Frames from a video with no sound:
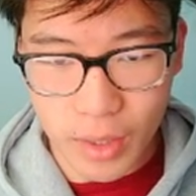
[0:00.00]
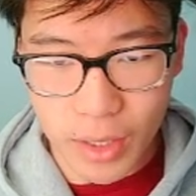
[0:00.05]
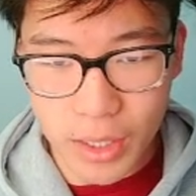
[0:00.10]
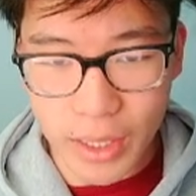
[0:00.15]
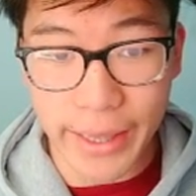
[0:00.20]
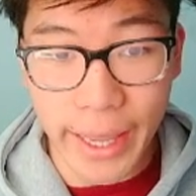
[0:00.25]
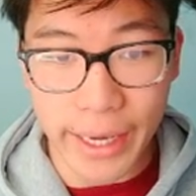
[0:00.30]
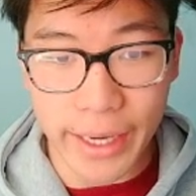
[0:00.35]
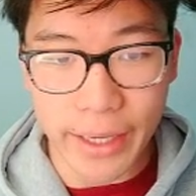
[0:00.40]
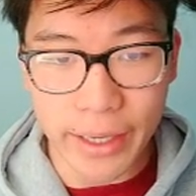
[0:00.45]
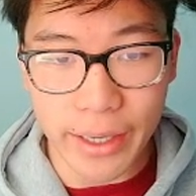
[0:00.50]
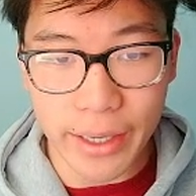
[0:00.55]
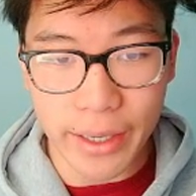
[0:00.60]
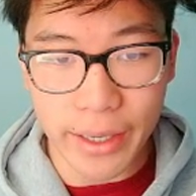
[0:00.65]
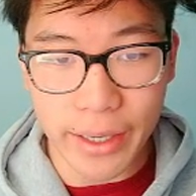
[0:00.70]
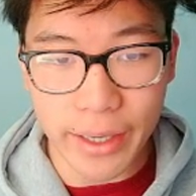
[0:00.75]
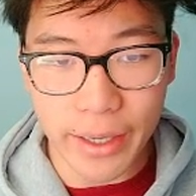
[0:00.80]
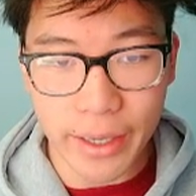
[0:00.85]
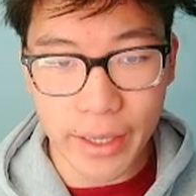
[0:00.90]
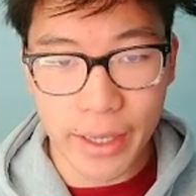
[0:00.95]
And then
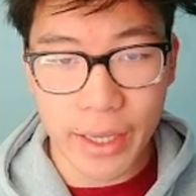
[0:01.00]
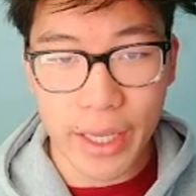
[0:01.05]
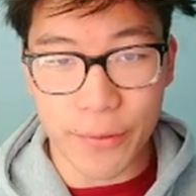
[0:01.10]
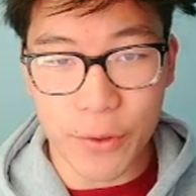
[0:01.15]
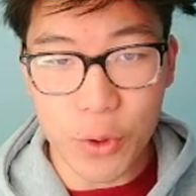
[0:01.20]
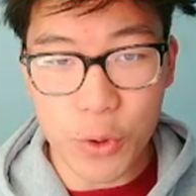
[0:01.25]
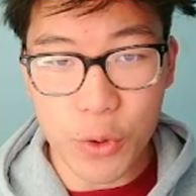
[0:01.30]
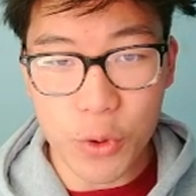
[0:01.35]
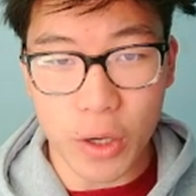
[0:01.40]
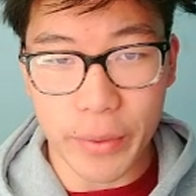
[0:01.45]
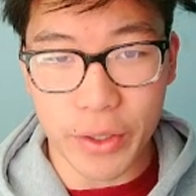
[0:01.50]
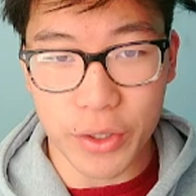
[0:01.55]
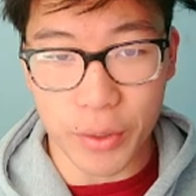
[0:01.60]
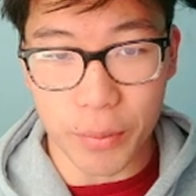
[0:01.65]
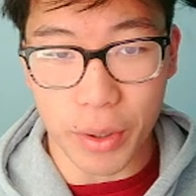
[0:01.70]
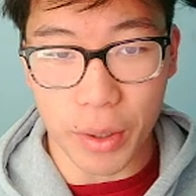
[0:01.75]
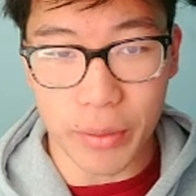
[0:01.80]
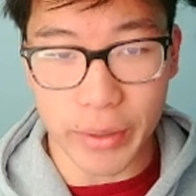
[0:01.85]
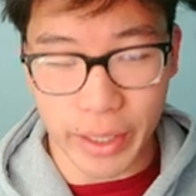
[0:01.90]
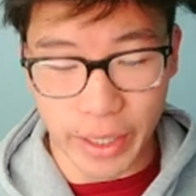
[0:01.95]
if you come into
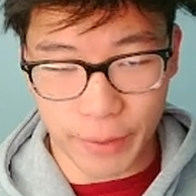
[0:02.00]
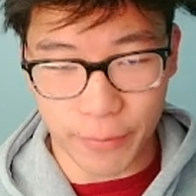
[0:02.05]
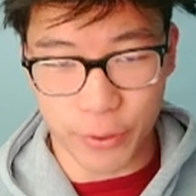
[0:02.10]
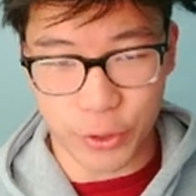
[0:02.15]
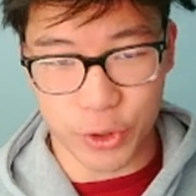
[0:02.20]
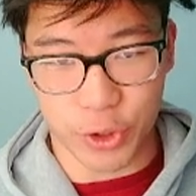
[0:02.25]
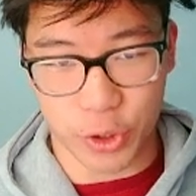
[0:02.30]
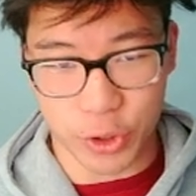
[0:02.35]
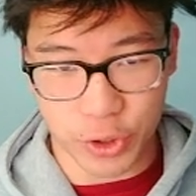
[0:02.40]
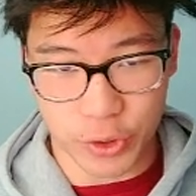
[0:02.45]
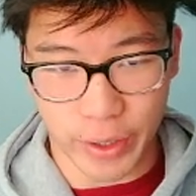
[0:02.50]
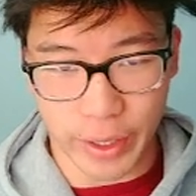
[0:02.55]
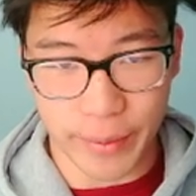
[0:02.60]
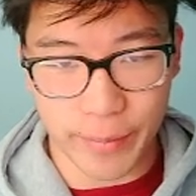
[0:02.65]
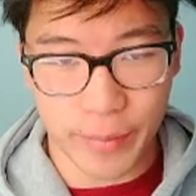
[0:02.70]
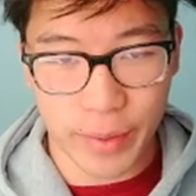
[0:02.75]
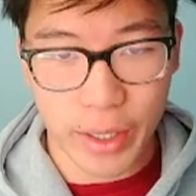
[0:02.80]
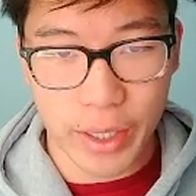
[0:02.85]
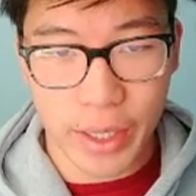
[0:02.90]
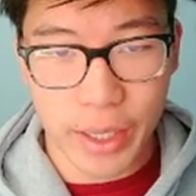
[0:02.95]
public infrastructure, right?
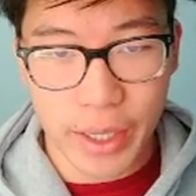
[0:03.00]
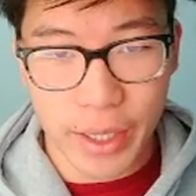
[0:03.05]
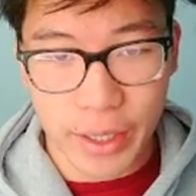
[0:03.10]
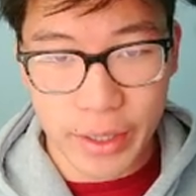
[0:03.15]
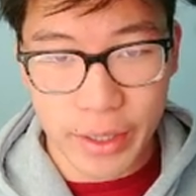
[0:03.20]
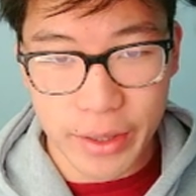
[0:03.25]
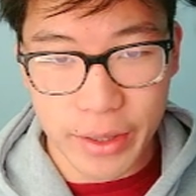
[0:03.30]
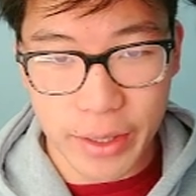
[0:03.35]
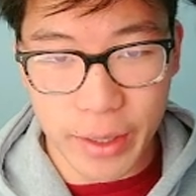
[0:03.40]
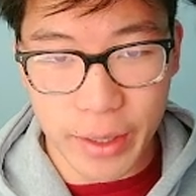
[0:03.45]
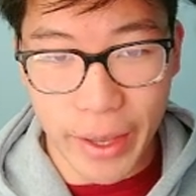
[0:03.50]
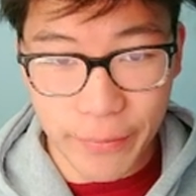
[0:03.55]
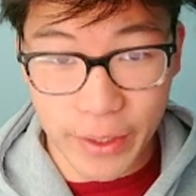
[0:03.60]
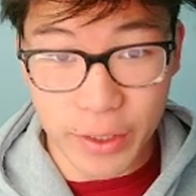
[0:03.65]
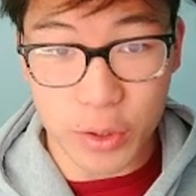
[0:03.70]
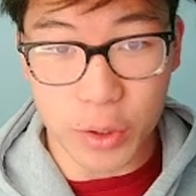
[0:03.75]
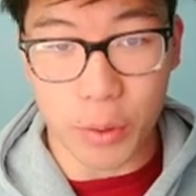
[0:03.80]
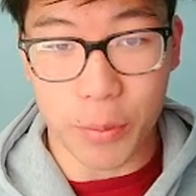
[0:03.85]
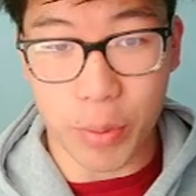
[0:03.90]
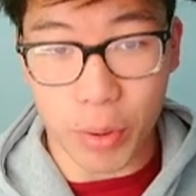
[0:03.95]
The
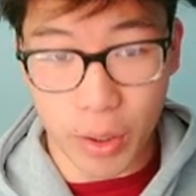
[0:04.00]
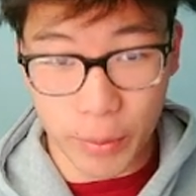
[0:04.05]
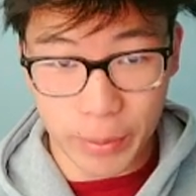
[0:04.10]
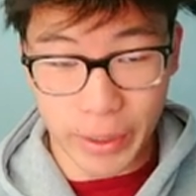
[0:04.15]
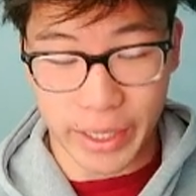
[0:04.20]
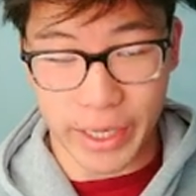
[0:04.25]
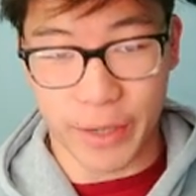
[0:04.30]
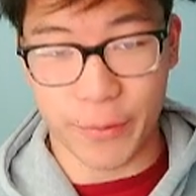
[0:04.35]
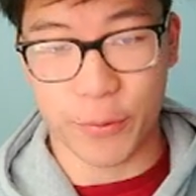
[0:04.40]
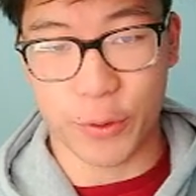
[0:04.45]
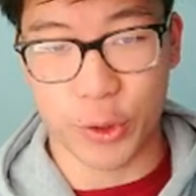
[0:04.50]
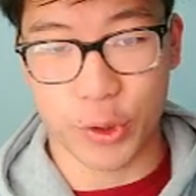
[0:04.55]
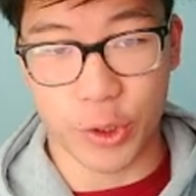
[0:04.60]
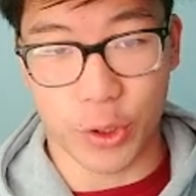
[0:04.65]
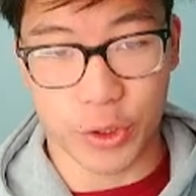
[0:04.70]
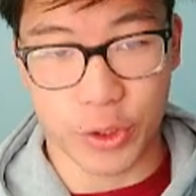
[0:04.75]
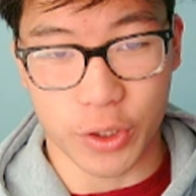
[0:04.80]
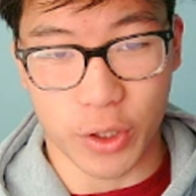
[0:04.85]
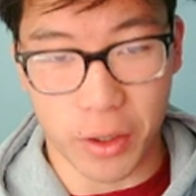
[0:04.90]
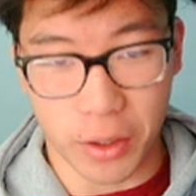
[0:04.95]
benefits of public
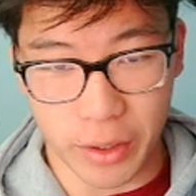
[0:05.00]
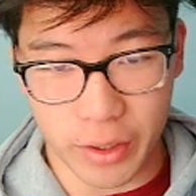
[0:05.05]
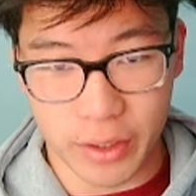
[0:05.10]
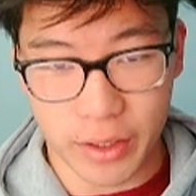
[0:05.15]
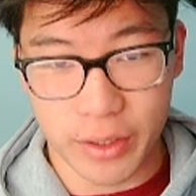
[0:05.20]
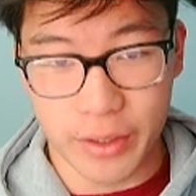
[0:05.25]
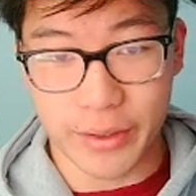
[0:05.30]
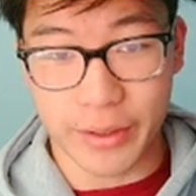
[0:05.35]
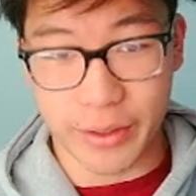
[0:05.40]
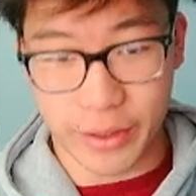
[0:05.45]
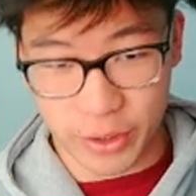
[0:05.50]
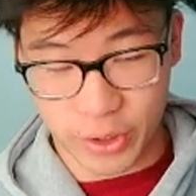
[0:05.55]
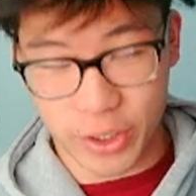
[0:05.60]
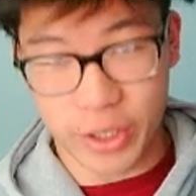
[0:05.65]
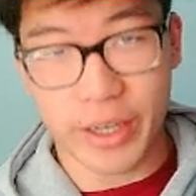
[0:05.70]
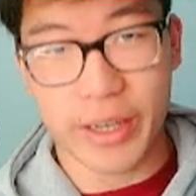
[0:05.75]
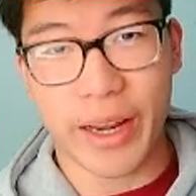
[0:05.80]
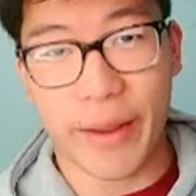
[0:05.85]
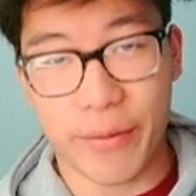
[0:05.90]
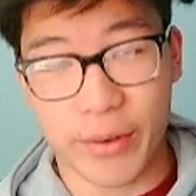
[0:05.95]
infrastructure are they're
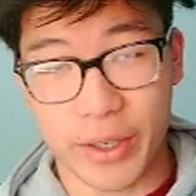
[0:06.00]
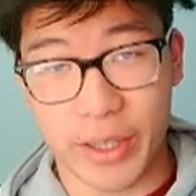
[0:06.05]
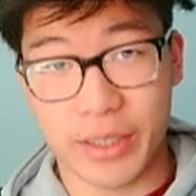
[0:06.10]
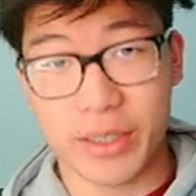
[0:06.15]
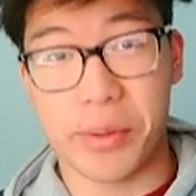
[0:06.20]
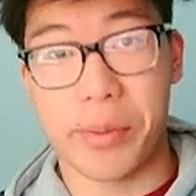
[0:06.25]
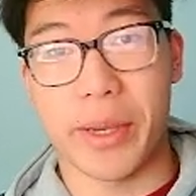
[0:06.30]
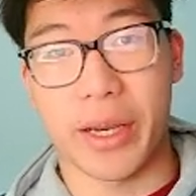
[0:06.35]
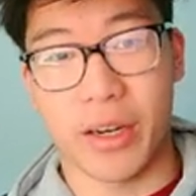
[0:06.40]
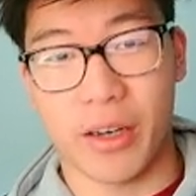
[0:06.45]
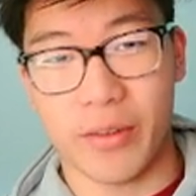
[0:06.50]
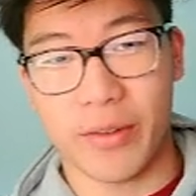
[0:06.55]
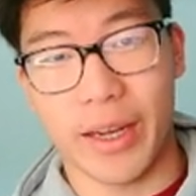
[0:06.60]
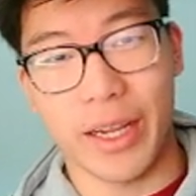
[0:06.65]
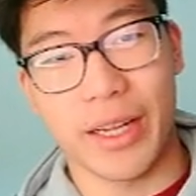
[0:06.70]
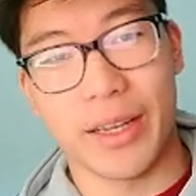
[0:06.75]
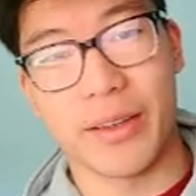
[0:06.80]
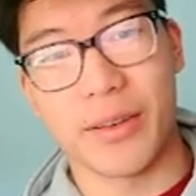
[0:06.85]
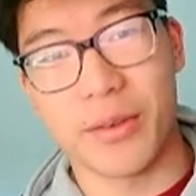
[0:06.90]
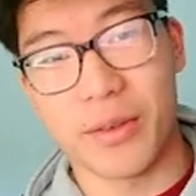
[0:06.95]
going to never disappear,
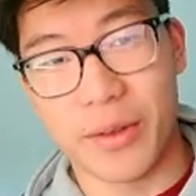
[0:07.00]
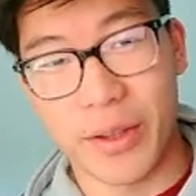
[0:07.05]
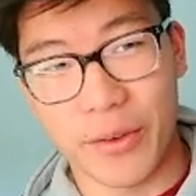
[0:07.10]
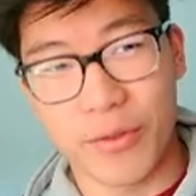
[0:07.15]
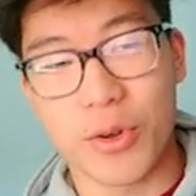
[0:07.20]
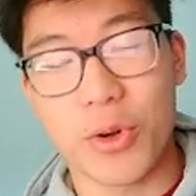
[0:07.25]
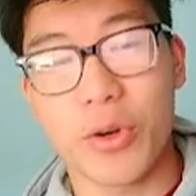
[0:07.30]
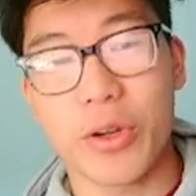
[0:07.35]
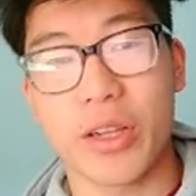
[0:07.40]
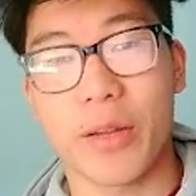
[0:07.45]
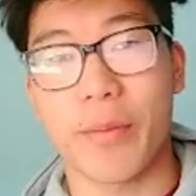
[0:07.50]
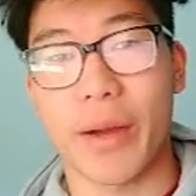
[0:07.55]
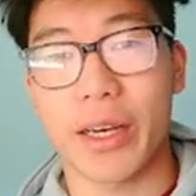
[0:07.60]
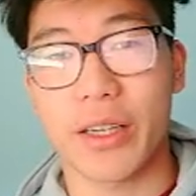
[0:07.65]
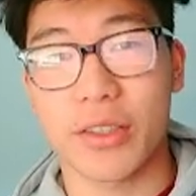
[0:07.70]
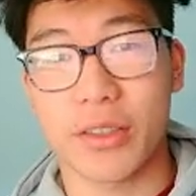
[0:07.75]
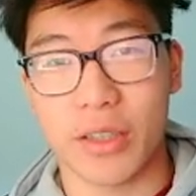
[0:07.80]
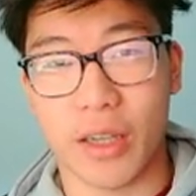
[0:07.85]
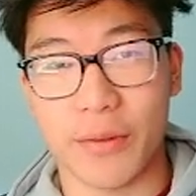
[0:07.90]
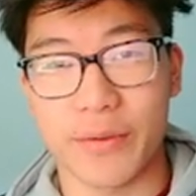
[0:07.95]
right? If Google and
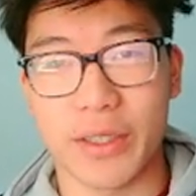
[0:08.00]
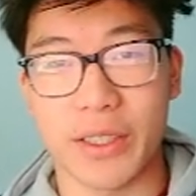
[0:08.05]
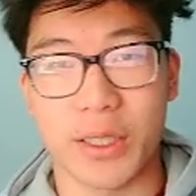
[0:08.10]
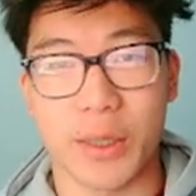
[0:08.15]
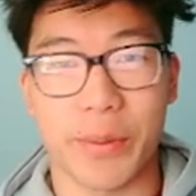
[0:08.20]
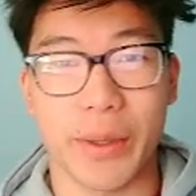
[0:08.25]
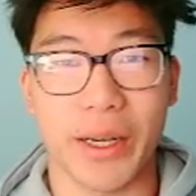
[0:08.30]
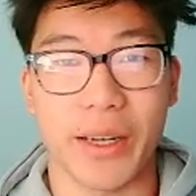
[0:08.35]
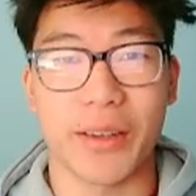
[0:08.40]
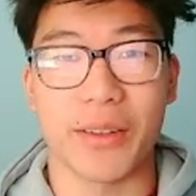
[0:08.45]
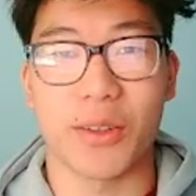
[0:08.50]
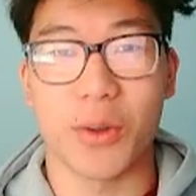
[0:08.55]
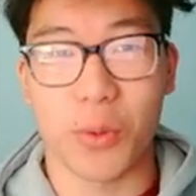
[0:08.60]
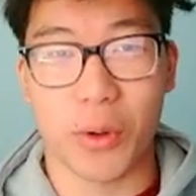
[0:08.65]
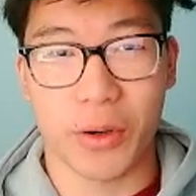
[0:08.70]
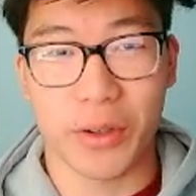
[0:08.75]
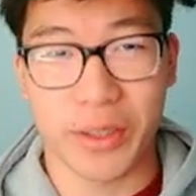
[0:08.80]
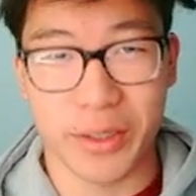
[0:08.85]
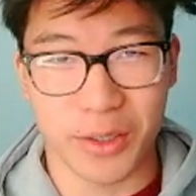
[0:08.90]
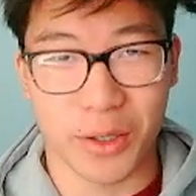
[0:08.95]
Microsoft disappear, the
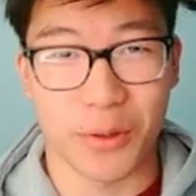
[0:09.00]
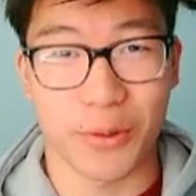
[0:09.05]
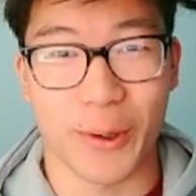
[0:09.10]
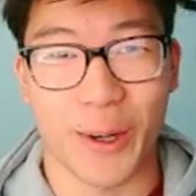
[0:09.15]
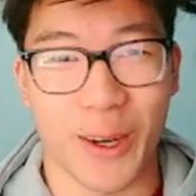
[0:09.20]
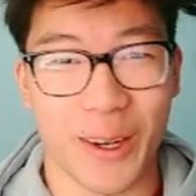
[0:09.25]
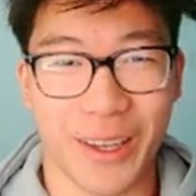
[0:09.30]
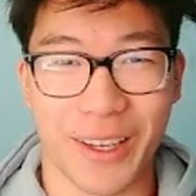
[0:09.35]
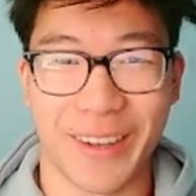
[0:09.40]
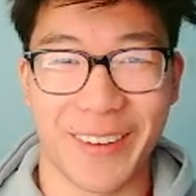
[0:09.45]
world is over.